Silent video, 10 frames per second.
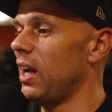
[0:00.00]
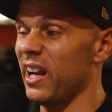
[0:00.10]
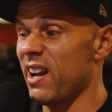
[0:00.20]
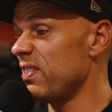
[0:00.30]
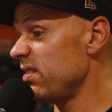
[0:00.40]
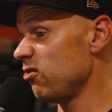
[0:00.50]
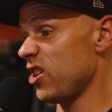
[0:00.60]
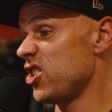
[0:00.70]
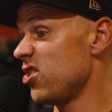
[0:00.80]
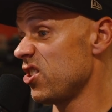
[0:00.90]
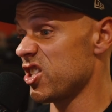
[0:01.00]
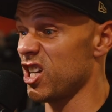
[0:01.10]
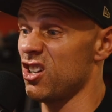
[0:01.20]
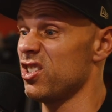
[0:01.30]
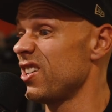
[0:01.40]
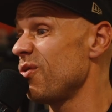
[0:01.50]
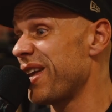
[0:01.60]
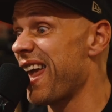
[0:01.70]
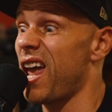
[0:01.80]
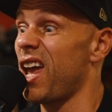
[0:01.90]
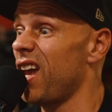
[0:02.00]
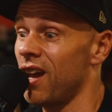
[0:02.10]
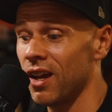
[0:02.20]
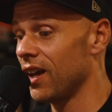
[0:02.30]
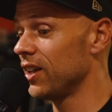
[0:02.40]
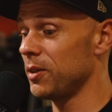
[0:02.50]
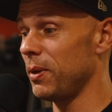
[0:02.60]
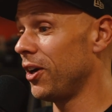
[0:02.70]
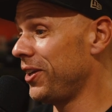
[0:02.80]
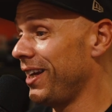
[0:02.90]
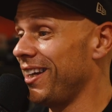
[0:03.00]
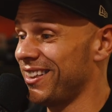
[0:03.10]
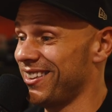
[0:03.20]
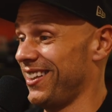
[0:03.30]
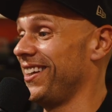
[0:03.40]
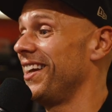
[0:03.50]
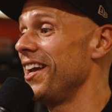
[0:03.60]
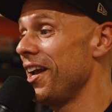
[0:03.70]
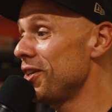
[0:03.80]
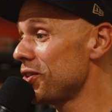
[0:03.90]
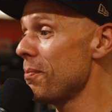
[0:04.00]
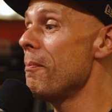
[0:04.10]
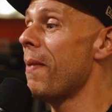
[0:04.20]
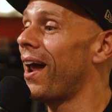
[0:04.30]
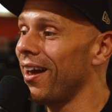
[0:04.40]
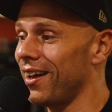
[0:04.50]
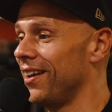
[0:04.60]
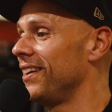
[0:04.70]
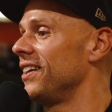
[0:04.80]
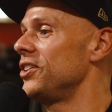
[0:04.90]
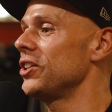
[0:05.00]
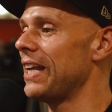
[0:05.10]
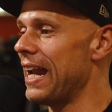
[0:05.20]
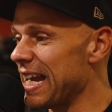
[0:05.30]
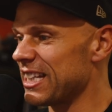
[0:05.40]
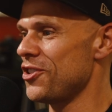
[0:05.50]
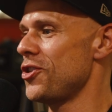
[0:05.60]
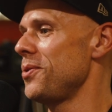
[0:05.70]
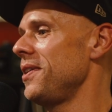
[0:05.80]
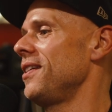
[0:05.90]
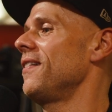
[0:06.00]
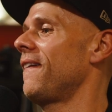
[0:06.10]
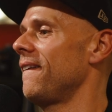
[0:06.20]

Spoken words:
I haven't even researched it because I don't care, to be honest. It doesn't matter. Just listen to it.